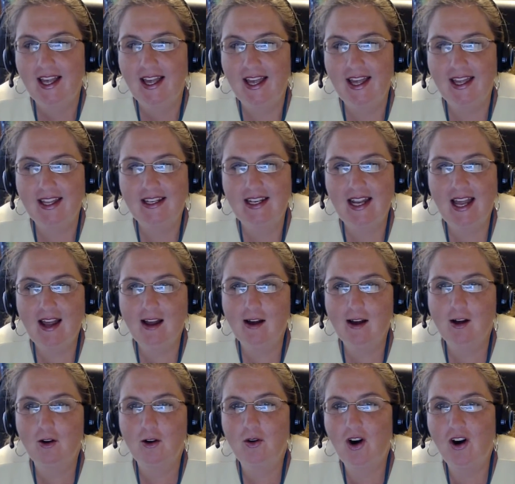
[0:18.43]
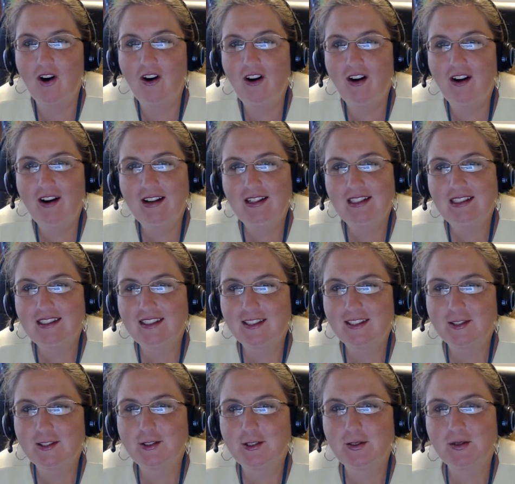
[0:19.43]
And now, on
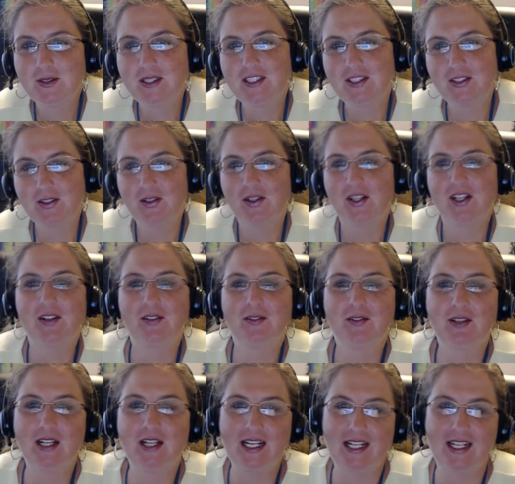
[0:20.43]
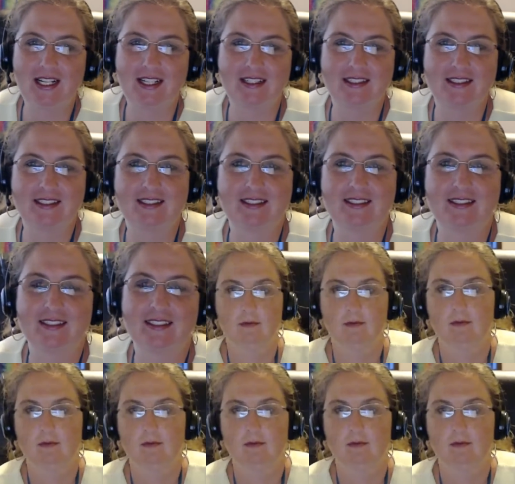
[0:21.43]
to your readings.